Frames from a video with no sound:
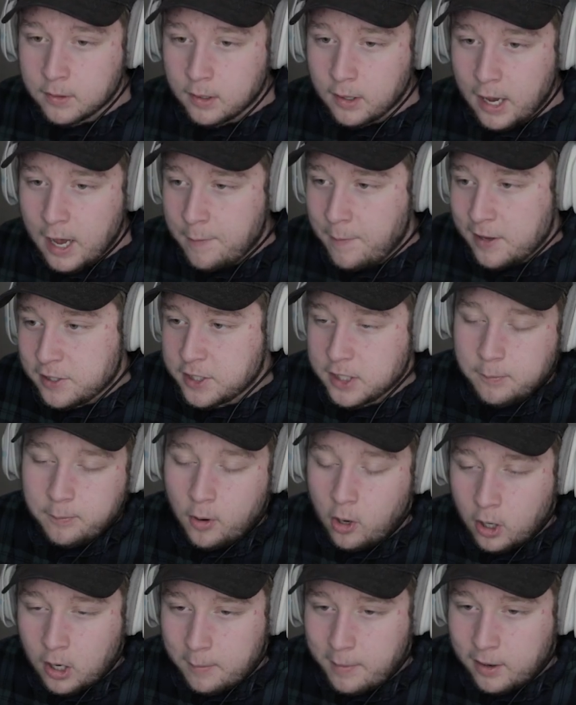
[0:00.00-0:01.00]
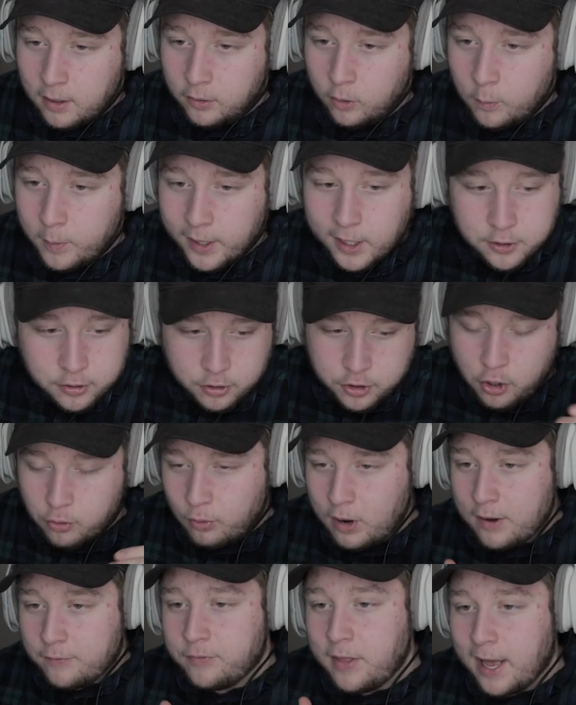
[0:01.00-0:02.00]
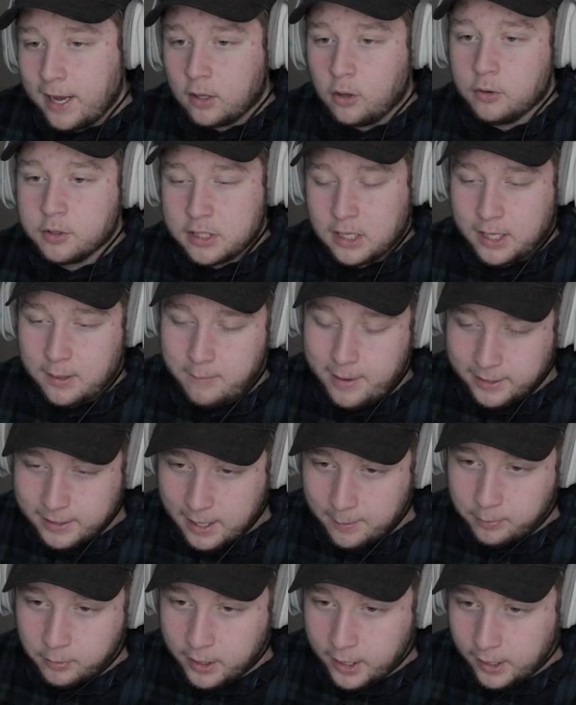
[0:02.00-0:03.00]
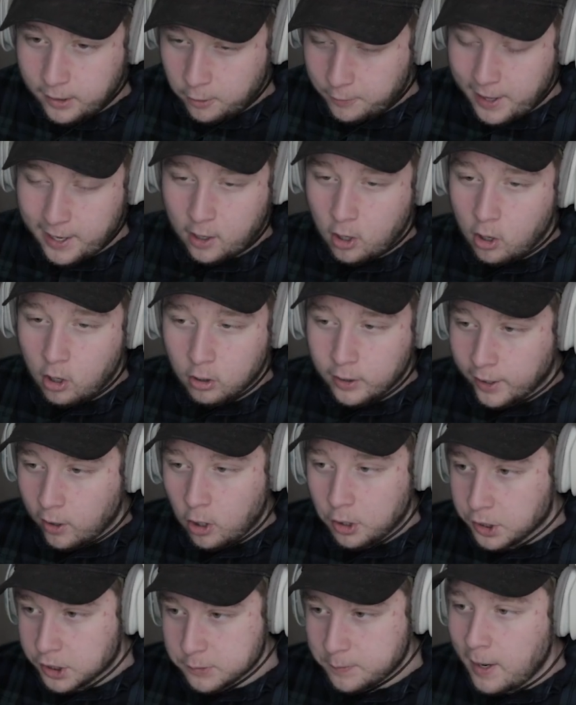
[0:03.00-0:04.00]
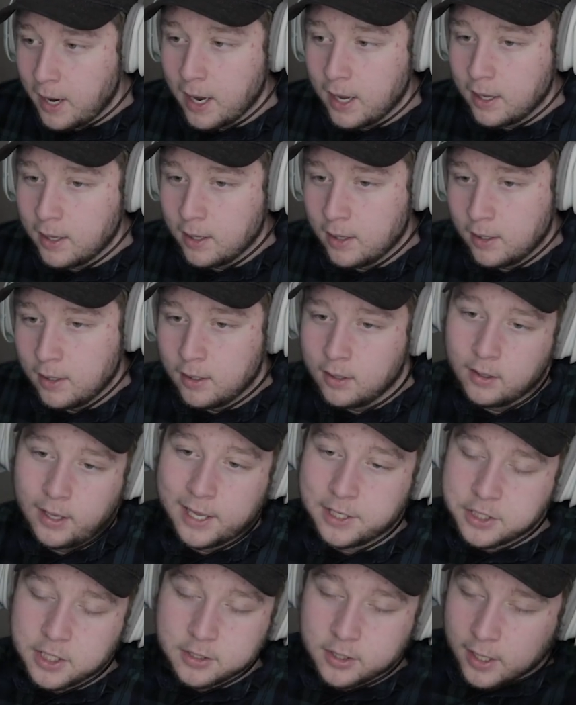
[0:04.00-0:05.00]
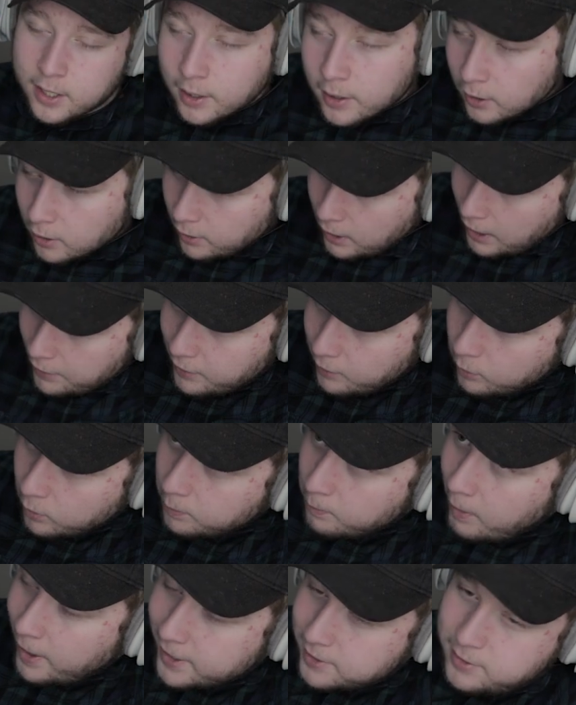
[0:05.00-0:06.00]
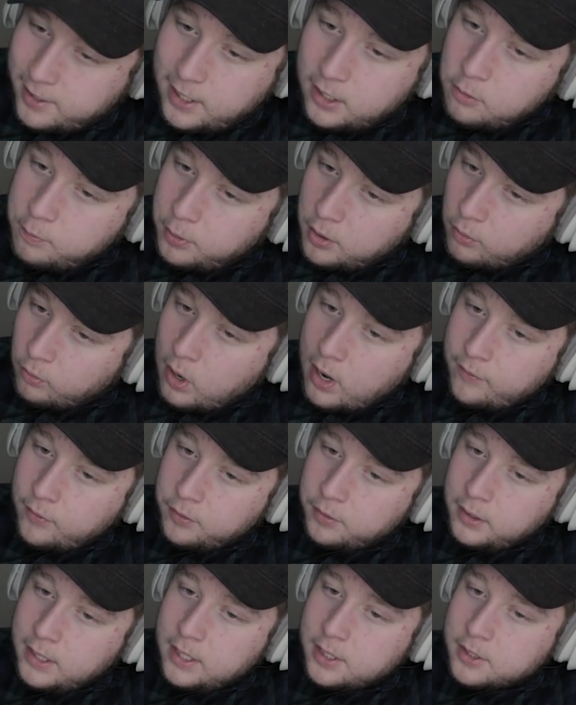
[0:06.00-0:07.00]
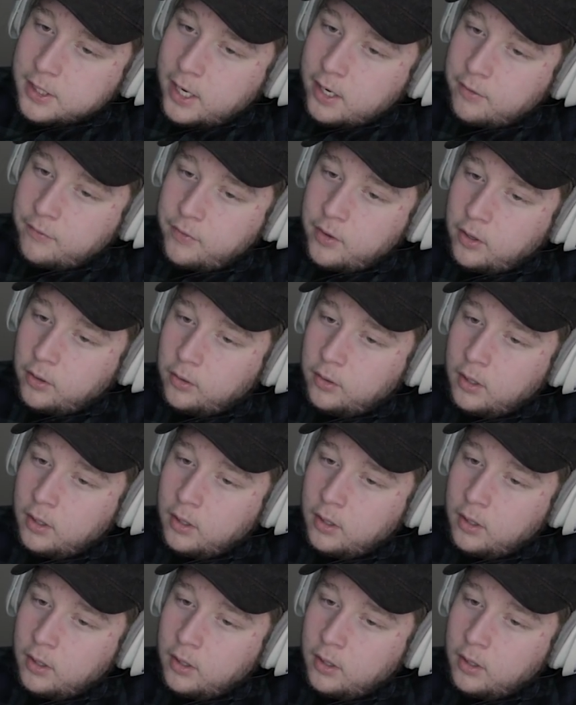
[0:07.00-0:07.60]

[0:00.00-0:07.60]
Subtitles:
and they see the ball come out a little bit because there's no ref that close that can make that play or that call like on the spot. It's just like I think what Mike's saying. You put a ref on each side of the field.